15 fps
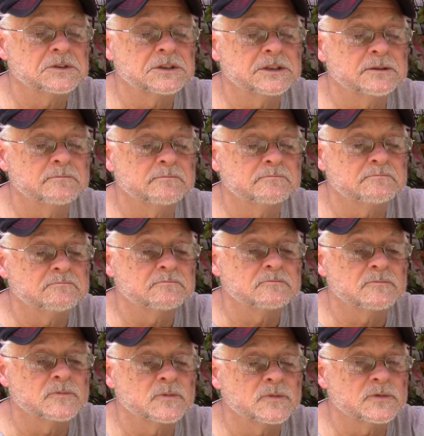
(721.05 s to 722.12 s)
See,
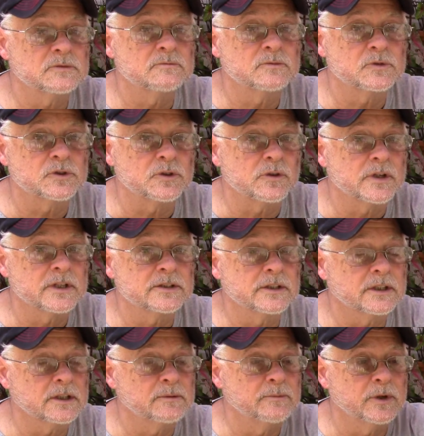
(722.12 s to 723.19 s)
sturdy as
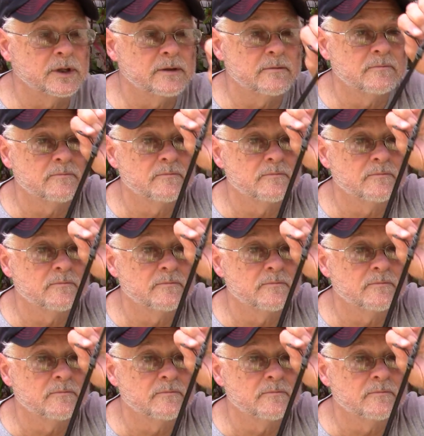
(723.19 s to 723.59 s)
it can be.